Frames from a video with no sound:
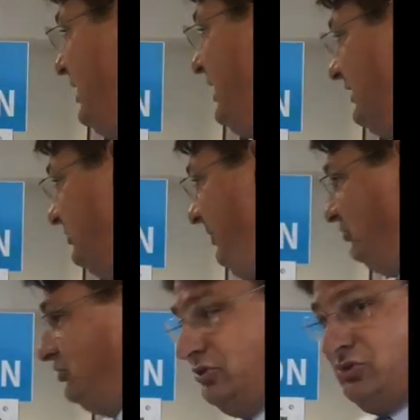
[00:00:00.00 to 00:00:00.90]
As
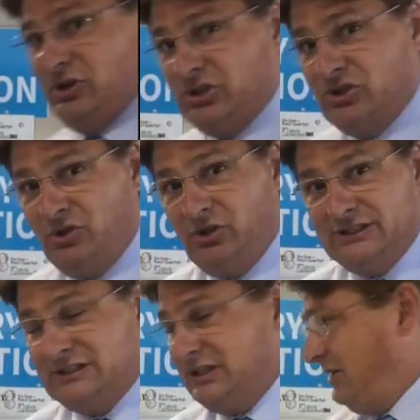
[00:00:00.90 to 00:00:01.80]
opposed to a traditional
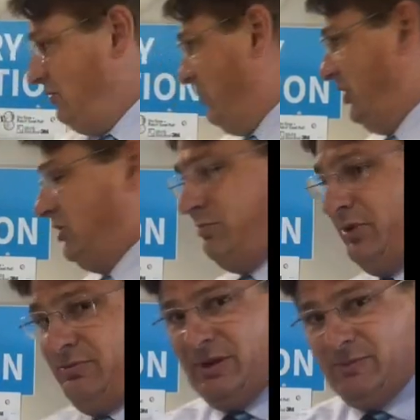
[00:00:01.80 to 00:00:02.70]
listing where you
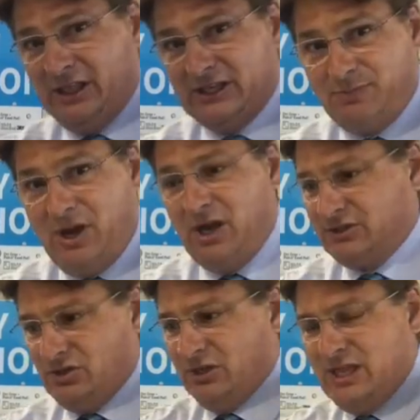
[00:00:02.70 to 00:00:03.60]
put an MLS
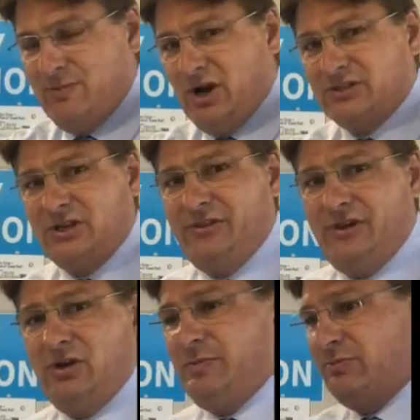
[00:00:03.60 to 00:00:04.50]
box, you know, a key box on
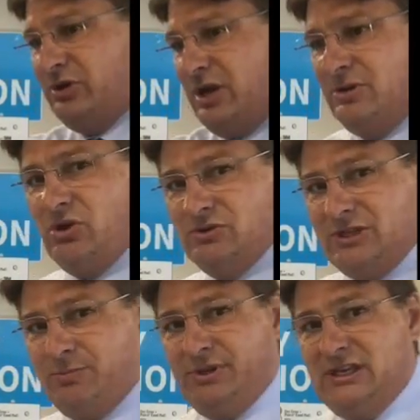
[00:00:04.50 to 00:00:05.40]
there, and people come and go as
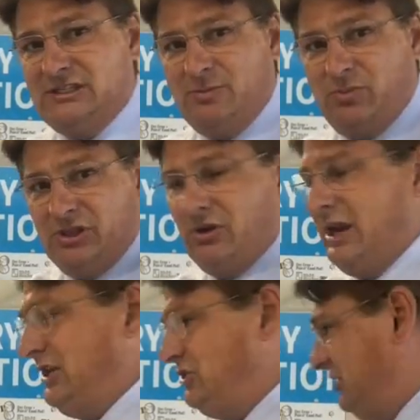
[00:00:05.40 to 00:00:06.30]
they please, they bring their
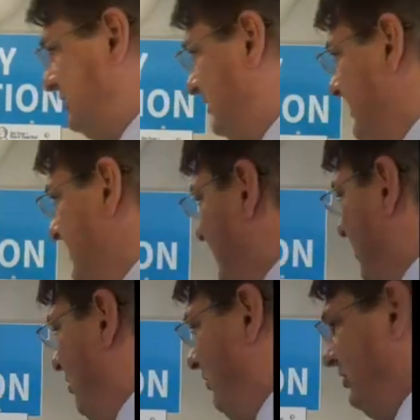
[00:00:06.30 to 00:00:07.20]
agents.
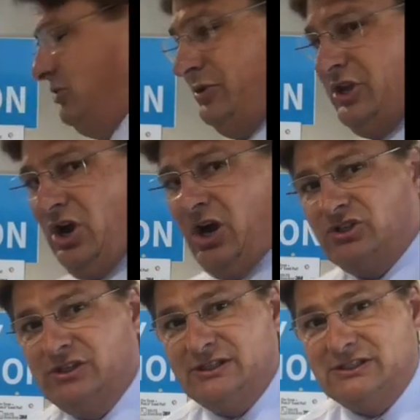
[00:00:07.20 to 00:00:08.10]
What we do with the
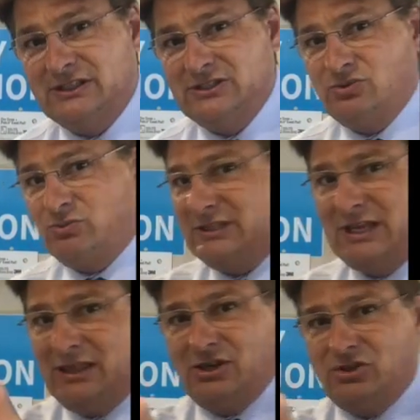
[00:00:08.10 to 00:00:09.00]
auction listings is we
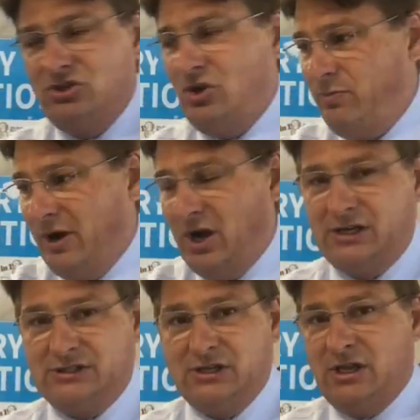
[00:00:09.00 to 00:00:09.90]
say there's no
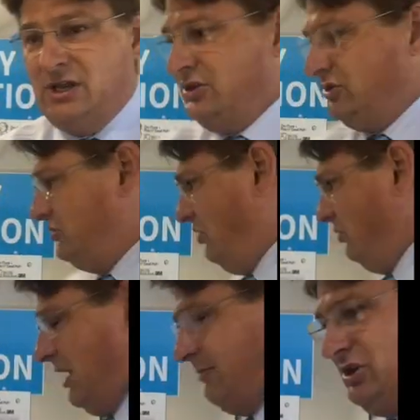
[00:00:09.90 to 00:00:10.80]
box, there's no
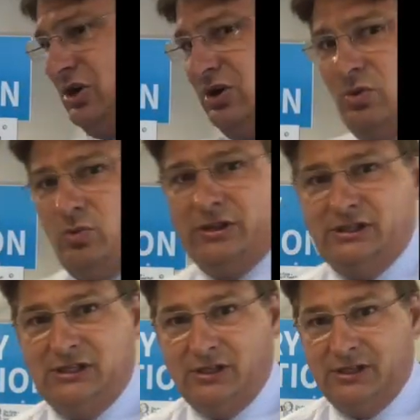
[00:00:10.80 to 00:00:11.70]
come and go
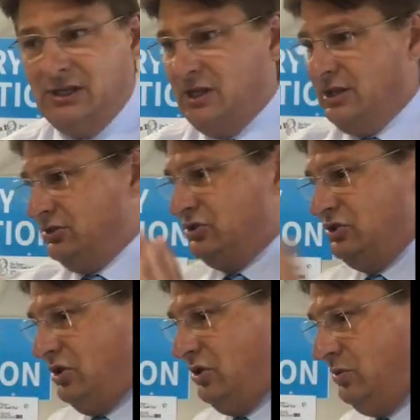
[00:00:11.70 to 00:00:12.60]
willy-nilly, there's
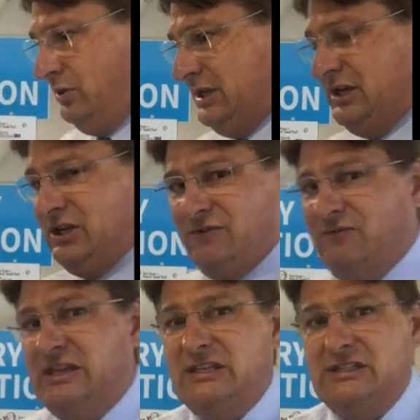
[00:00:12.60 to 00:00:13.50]
no
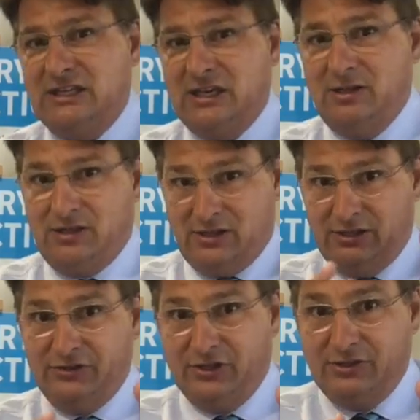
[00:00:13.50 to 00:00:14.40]
inconveniencing
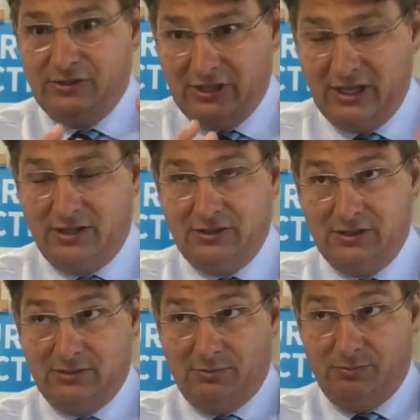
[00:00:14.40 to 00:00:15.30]

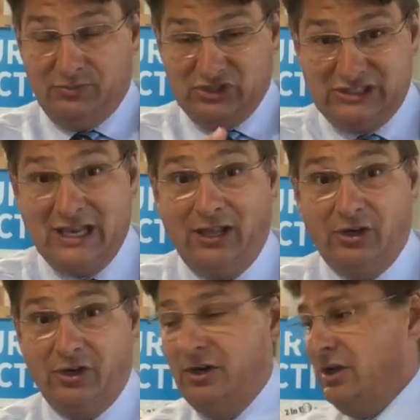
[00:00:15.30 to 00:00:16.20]
the
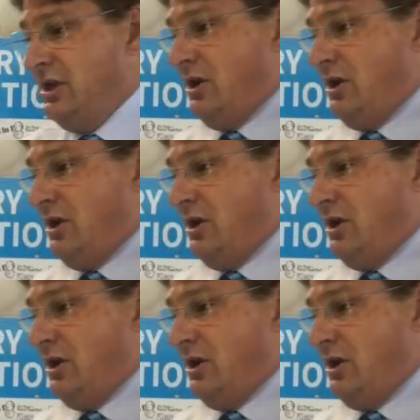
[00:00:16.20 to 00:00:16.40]
seller.